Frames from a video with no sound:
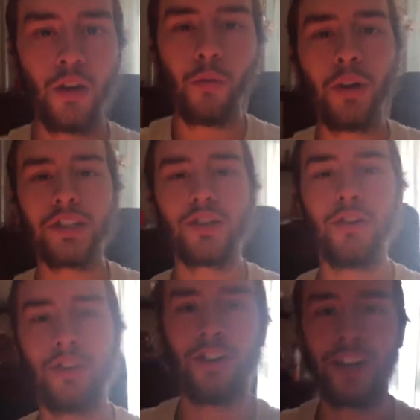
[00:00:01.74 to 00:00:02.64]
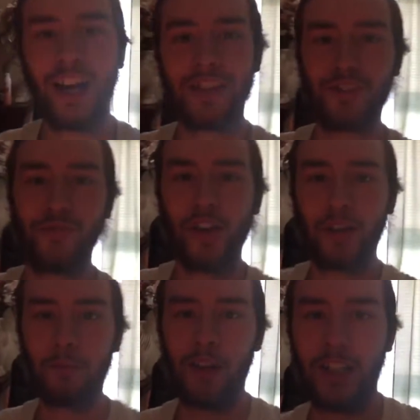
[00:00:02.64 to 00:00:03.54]
What's going on guys, it's
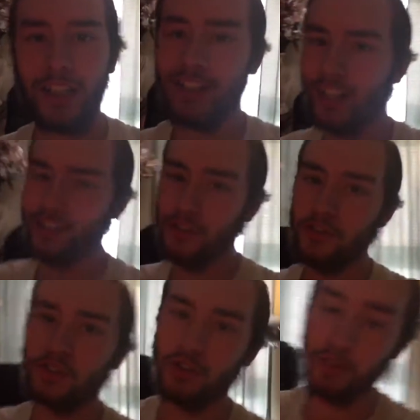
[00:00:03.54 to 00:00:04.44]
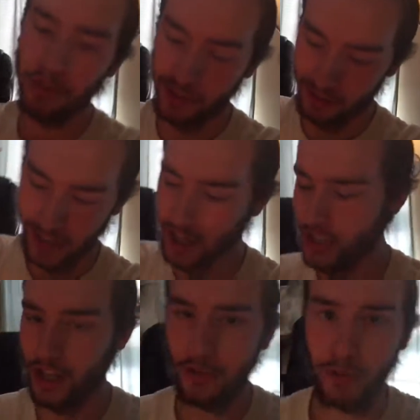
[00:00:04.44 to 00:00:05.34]
Phantom Lion here and I told you
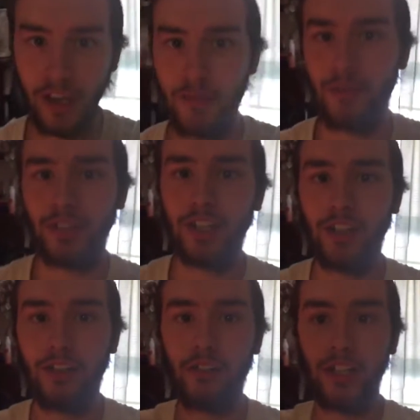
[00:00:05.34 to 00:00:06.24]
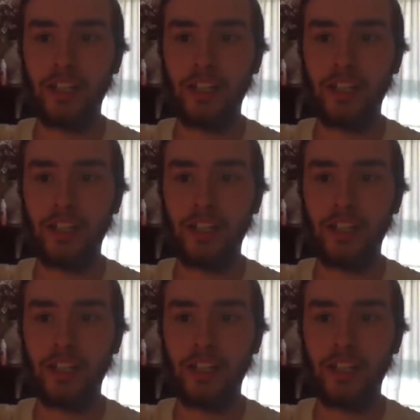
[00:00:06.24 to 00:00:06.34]
yesterday we'll have a video